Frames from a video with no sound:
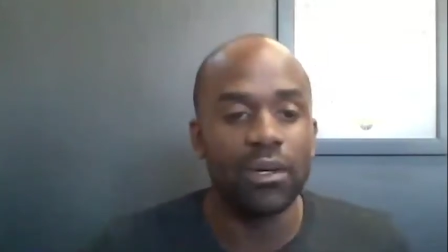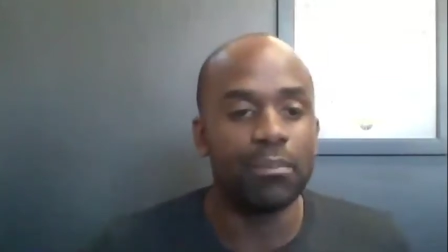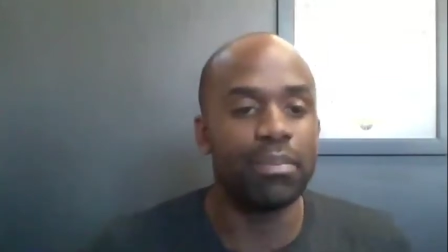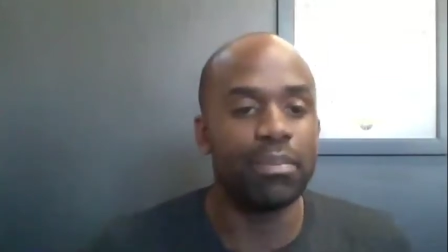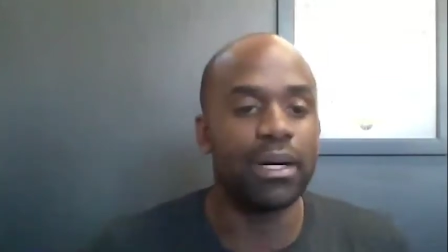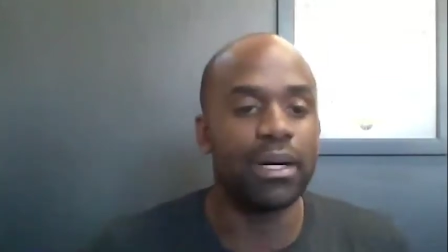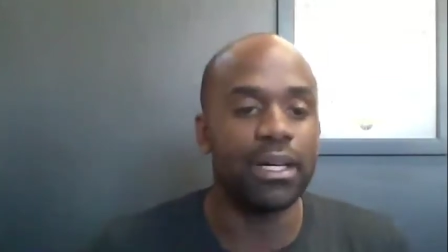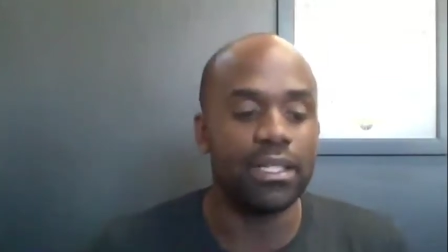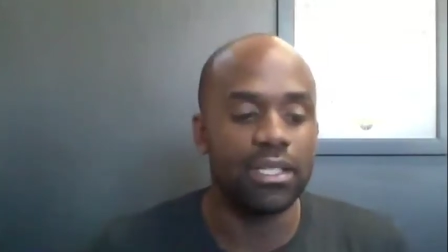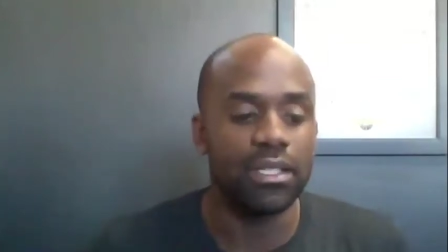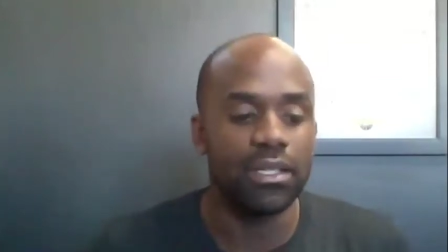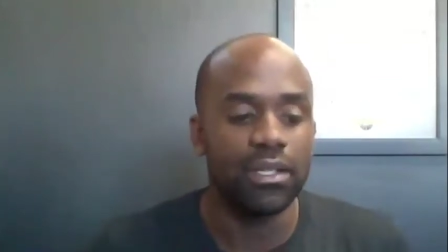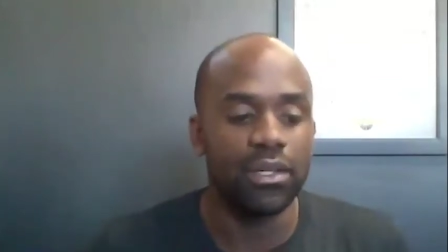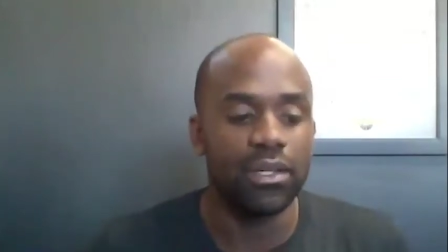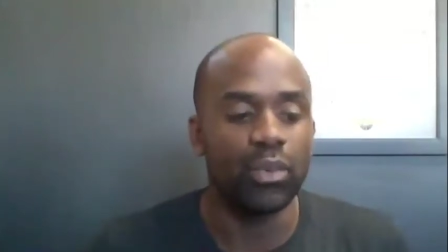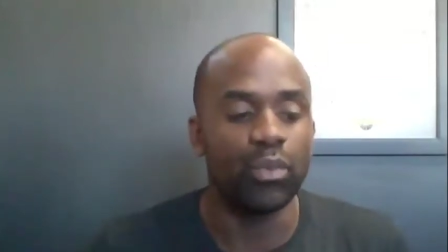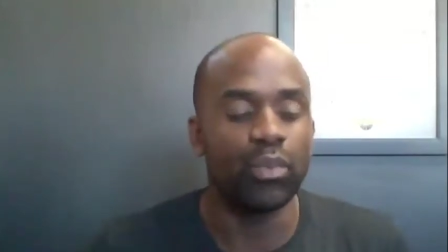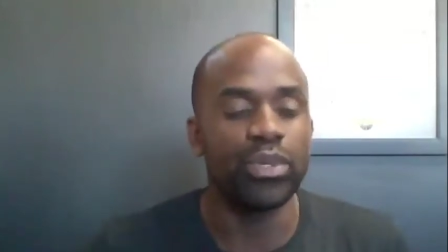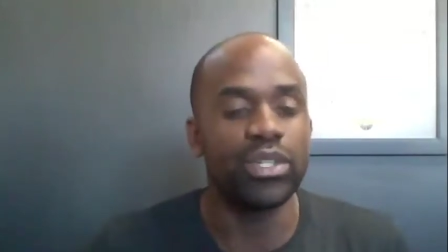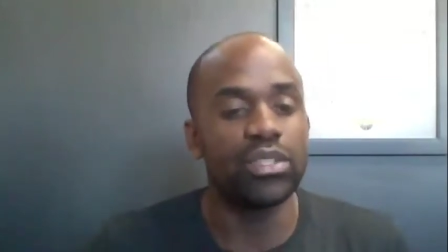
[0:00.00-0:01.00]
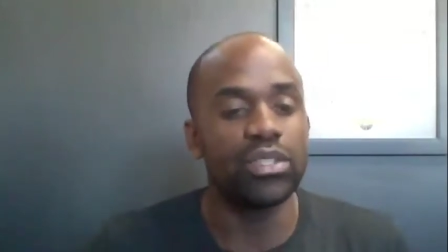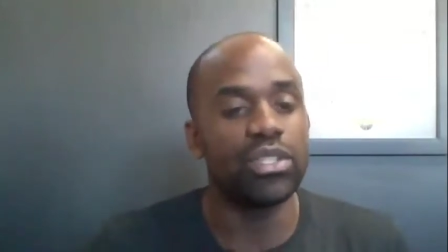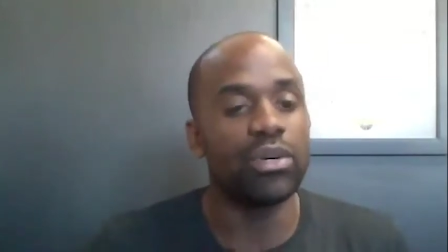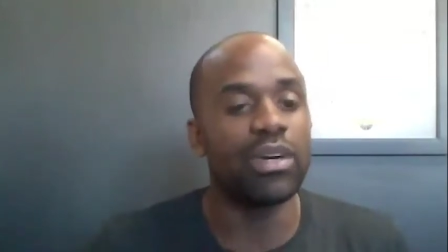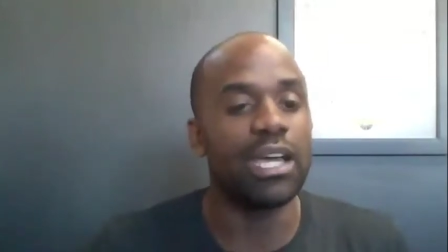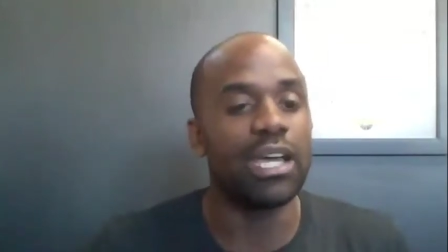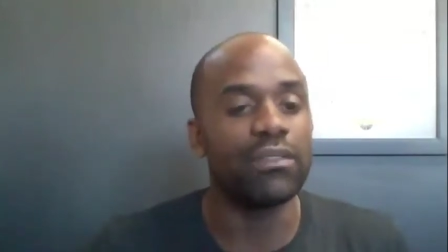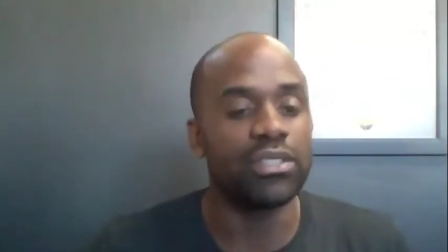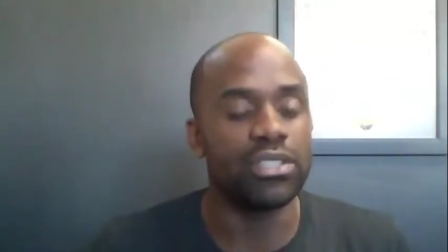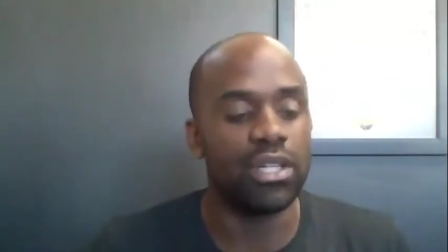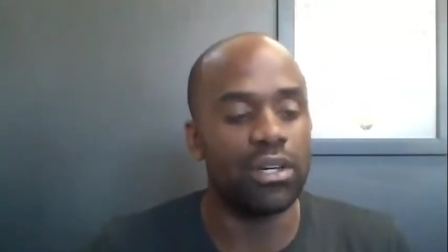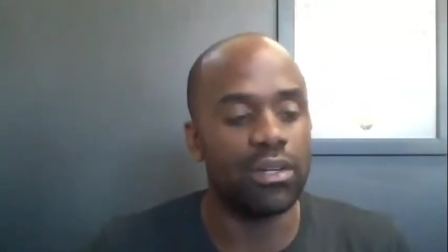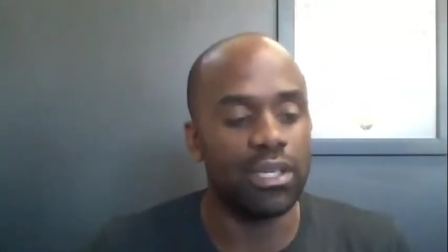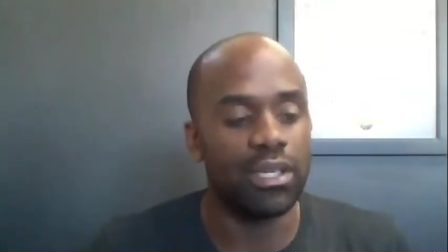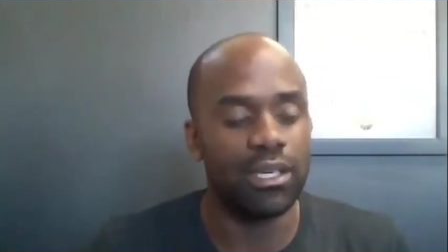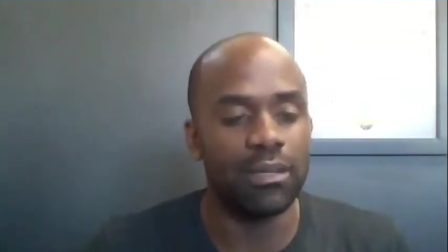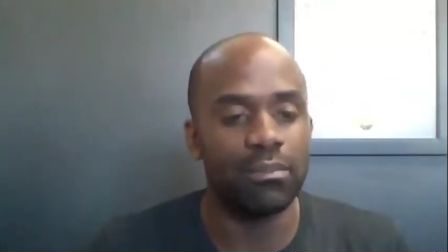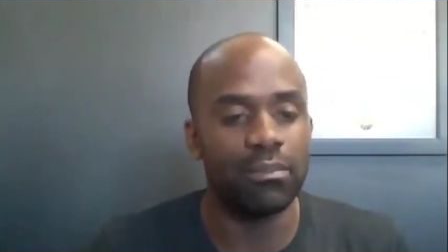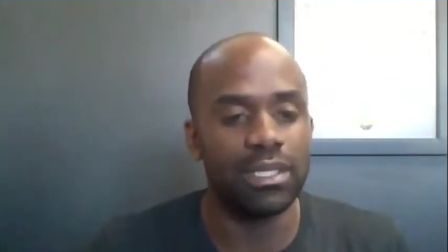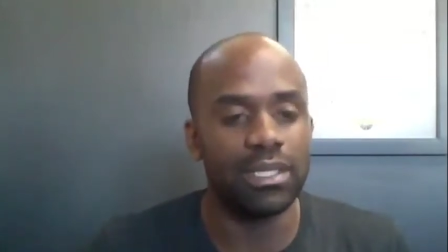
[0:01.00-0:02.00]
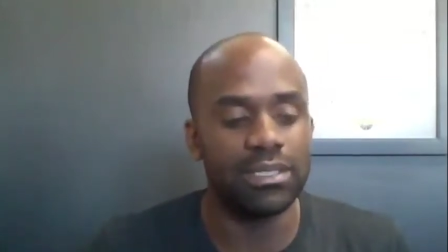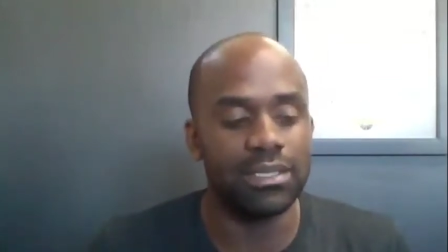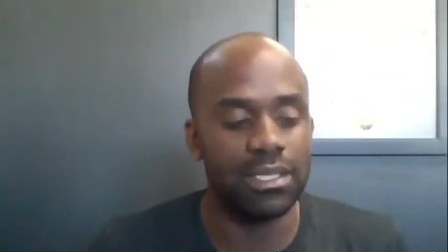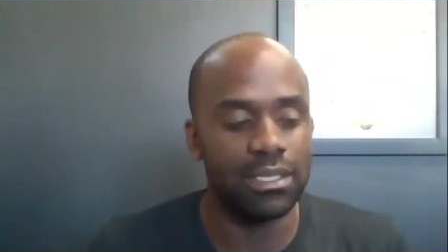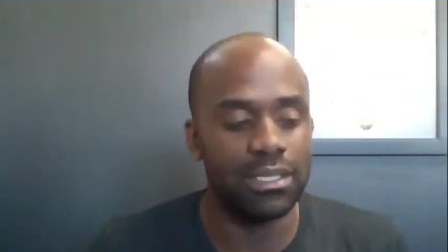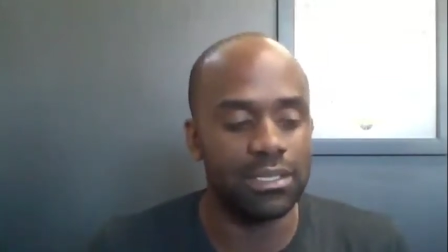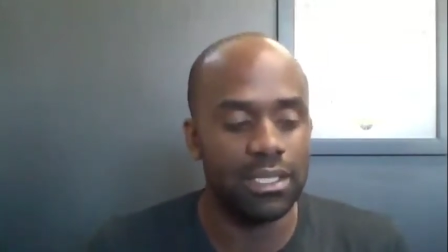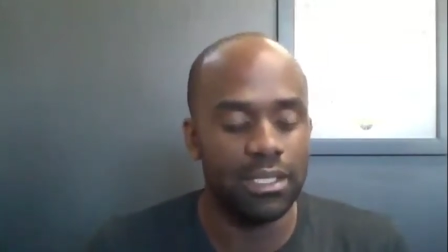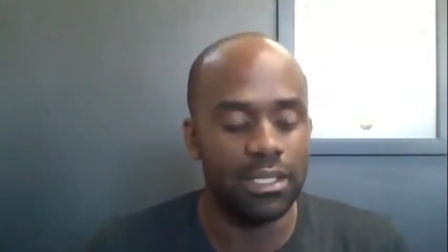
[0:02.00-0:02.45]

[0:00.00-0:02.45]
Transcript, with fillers: But when you don't have a turnkey business,